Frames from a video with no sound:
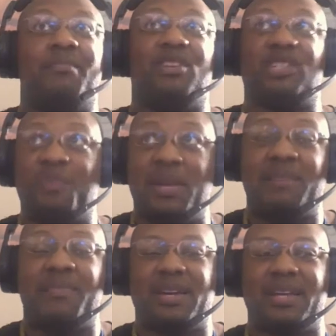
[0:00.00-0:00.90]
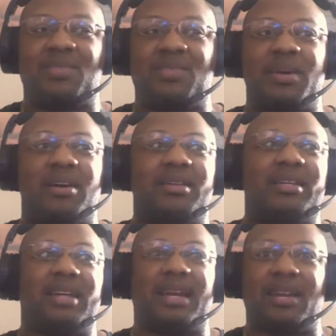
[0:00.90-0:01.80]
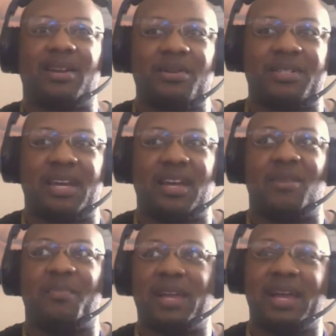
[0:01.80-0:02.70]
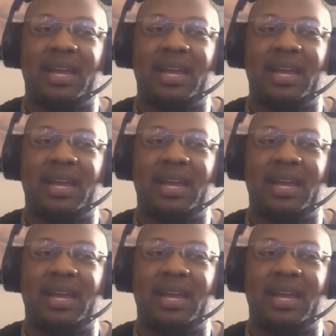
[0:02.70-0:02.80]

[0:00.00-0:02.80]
you're spending money as well, and you gotta get a hotel, plane.